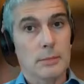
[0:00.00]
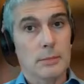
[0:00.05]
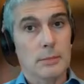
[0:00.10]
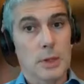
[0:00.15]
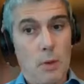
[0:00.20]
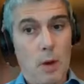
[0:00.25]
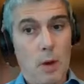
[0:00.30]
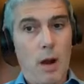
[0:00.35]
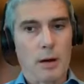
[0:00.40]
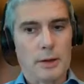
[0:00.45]

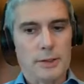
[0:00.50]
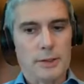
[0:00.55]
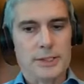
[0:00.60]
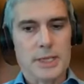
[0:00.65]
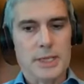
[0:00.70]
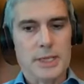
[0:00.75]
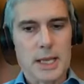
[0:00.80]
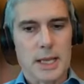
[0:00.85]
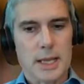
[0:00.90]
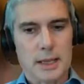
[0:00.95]
you are
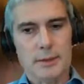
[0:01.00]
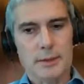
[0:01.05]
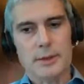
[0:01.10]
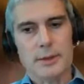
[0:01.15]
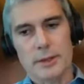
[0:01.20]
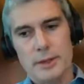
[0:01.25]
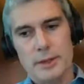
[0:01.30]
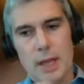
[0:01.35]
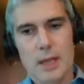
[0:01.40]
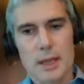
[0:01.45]
seeing
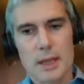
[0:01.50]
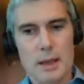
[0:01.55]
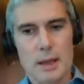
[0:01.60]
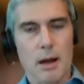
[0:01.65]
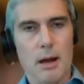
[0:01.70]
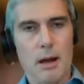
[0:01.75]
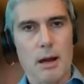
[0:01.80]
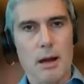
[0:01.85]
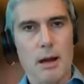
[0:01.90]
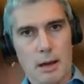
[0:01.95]
that they
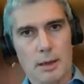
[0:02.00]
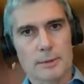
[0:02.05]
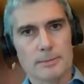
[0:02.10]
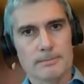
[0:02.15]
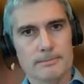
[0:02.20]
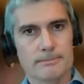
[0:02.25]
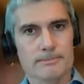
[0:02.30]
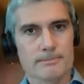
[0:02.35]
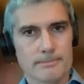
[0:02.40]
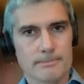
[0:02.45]

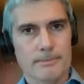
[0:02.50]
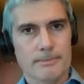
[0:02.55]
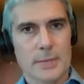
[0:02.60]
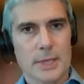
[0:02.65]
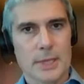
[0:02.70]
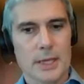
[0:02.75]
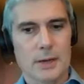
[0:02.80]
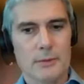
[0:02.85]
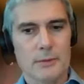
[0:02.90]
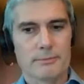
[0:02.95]
are,
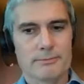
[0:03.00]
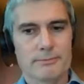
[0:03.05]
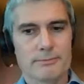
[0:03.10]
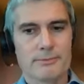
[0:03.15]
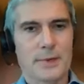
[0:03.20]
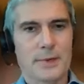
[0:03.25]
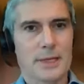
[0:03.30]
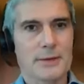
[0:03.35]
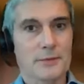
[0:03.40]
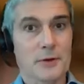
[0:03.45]
you know,
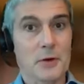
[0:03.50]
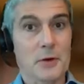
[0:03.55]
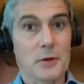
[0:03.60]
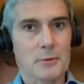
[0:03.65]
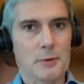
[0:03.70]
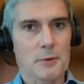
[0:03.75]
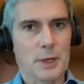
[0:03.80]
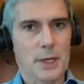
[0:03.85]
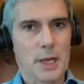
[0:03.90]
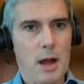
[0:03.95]

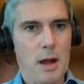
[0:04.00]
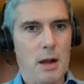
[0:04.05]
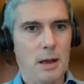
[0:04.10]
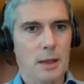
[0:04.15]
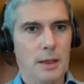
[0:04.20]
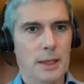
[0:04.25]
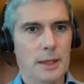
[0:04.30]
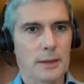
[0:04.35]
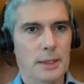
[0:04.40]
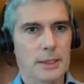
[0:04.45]
further
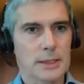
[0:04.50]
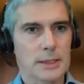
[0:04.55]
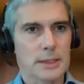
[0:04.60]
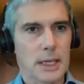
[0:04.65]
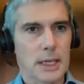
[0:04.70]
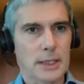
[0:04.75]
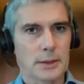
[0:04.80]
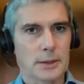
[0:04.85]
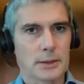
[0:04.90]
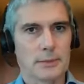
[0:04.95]
along in this
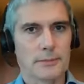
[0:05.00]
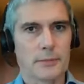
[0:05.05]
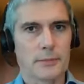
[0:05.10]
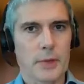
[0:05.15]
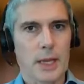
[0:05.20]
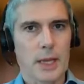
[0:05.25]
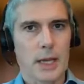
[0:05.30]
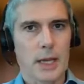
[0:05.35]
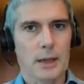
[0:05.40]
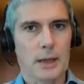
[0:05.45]
cycle.
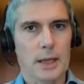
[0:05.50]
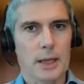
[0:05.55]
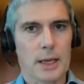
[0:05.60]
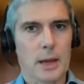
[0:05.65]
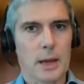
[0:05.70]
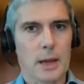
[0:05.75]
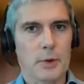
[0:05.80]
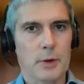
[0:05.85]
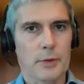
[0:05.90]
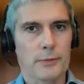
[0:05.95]
Uh, a
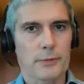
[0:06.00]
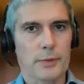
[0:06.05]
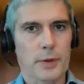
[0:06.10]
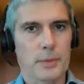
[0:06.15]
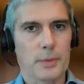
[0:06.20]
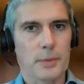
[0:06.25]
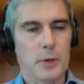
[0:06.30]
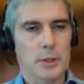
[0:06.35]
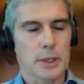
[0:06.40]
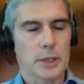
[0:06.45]
number of
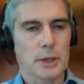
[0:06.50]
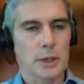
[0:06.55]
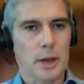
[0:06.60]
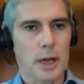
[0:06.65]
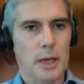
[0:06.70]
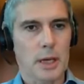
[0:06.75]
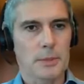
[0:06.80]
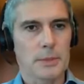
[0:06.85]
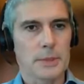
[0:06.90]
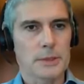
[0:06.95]
emerging
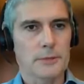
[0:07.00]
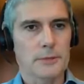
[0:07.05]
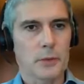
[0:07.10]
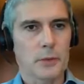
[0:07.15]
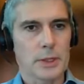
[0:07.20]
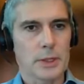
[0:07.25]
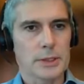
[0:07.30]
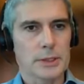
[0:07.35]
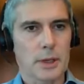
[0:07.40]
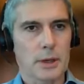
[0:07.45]
economies have
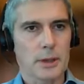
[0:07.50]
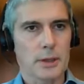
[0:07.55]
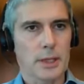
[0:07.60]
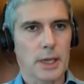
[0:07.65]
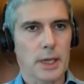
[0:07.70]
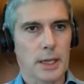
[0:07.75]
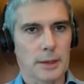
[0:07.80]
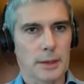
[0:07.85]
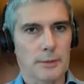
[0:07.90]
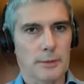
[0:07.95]
already started
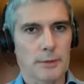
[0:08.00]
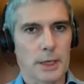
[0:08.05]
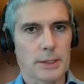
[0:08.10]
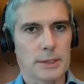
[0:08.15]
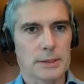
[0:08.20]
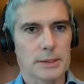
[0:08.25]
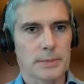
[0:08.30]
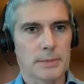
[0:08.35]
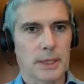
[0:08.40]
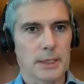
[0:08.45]
cutting
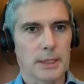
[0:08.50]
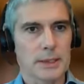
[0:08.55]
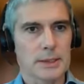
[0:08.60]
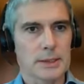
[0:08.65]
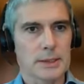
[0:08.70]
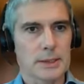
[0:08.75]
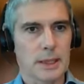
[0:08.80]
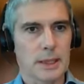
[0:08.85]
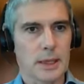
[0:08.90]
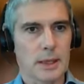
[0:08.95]
rates
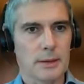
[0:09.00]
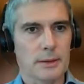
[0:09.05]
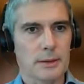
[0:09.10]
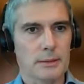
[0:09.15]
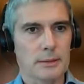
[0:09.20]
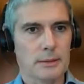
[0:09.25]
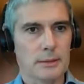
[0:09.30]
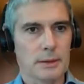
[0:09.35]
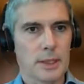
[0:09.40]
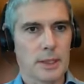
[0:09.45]
because uh,
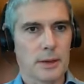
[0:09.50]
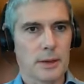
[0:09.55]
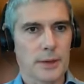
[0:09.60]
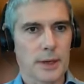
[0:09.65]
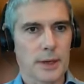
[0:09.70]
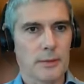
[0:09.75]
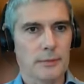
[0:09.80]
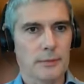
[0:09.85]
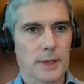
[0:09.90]
you know their